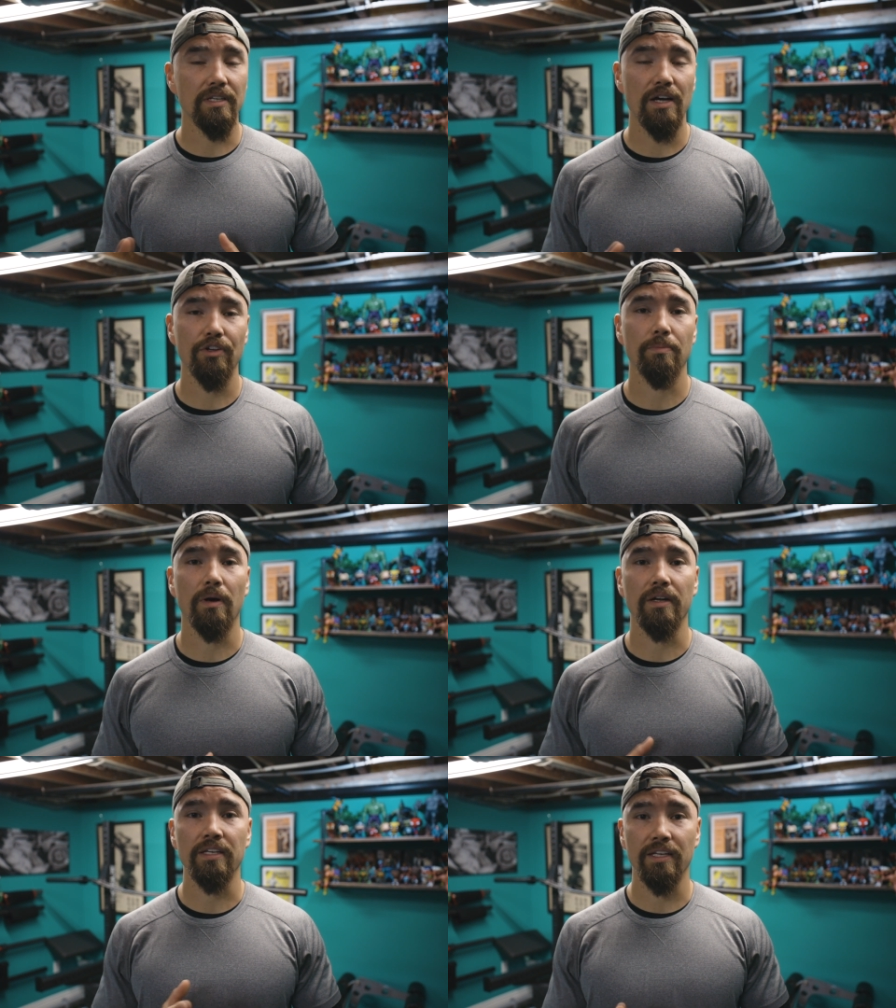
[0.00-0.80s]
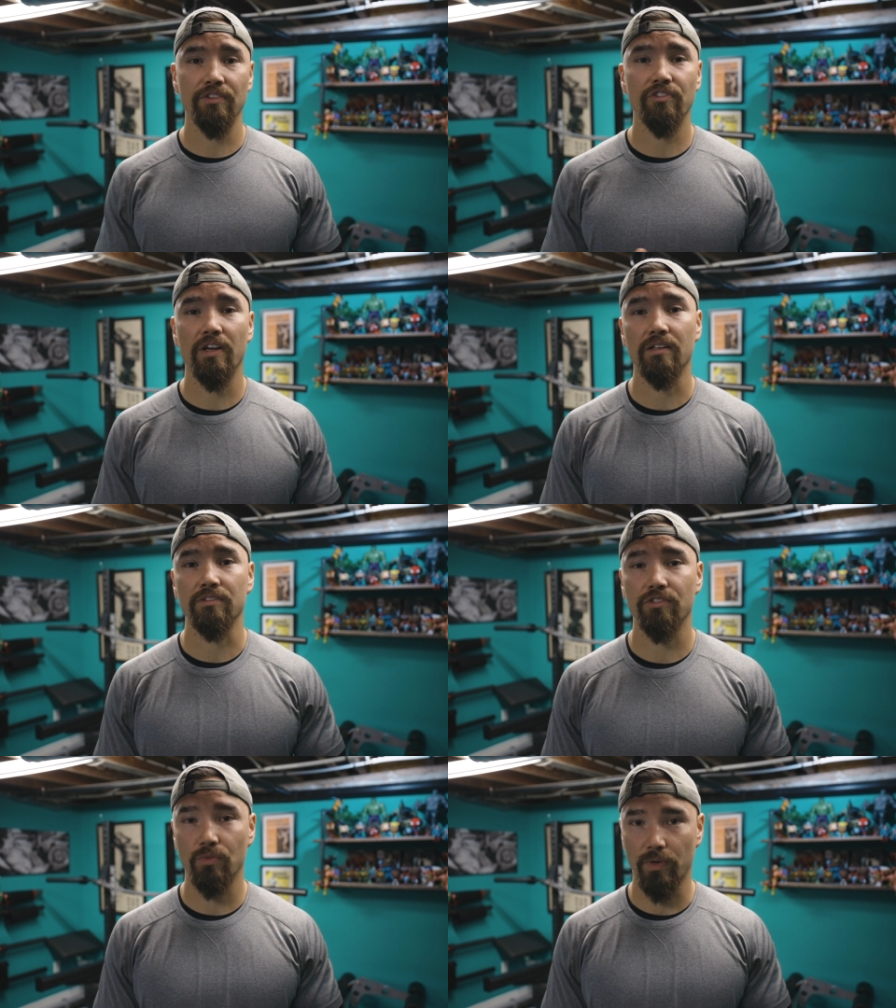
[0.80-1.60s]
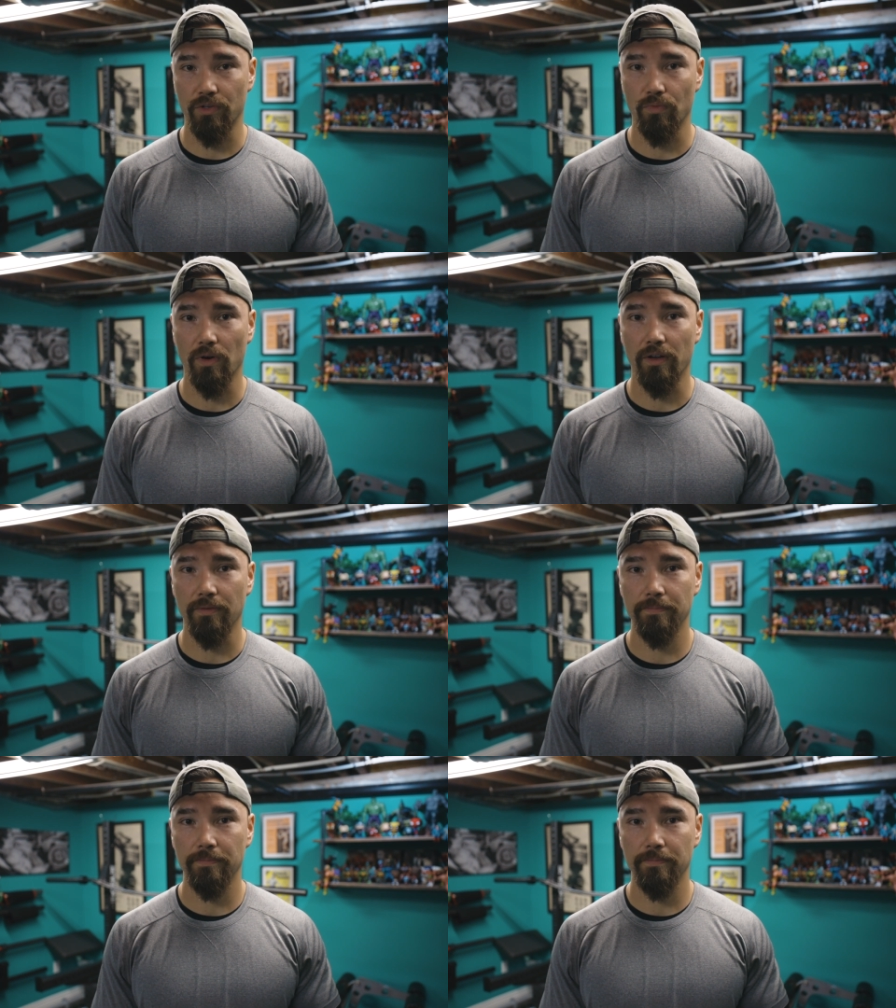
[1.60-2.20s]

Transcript: to how your body is challenged when you run.